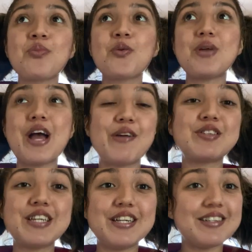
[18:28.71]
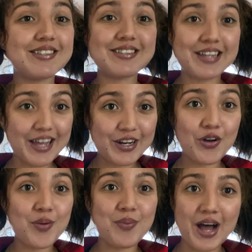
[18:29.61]
We have to understand
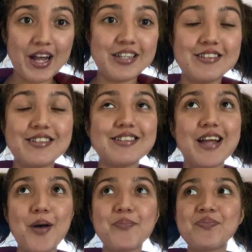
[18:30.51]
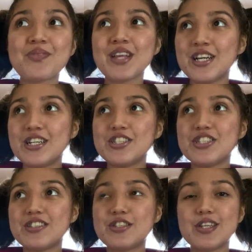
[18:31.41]
our bodies and stop
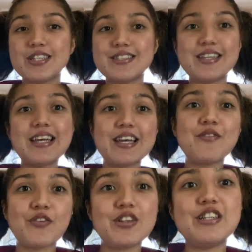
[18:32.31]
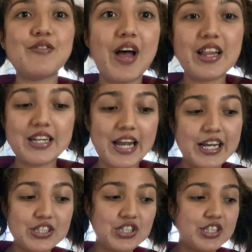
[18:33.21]
just seeking for these
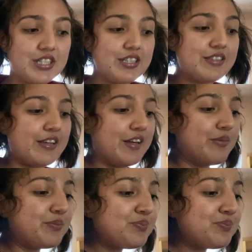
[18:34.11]
validations and